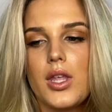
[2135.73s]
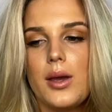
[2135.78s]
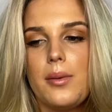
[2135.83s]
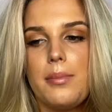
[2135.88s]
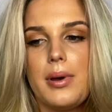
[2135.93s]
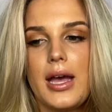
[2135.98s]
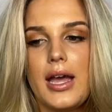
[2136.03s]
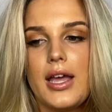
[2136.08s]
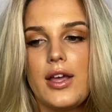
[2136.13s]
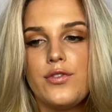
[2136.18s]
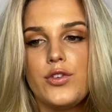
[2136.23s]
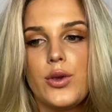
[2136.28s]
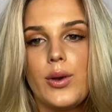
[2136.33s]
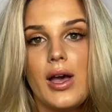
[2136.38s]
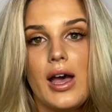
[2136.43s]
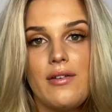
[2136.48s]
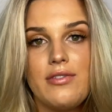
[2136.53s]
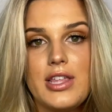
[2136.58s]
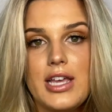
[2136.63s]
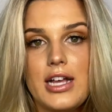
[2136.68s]
But if you
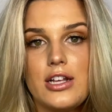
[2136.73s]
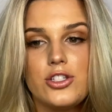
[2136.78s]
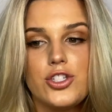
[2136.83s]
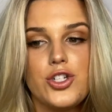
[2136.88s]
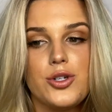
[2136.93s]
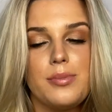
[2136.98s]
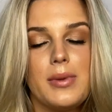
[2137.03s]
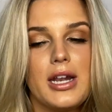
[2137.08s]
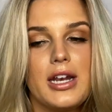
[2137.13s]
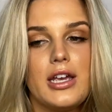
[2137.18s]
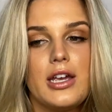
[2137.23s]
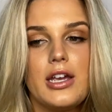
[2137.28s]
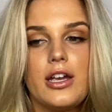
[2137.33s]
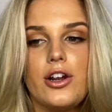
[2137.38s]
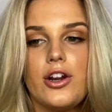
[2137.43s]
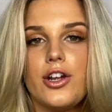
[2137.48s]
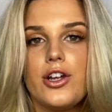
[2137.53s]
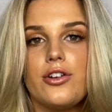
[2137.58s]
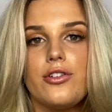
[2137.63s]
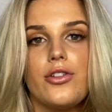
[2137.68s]
have the extra money
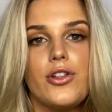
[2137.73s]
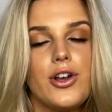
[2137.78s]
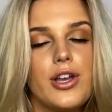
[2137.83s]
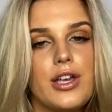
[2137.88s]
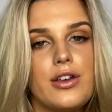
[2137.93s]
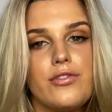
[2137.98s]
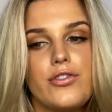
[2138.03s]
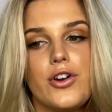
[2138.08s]
or you're looking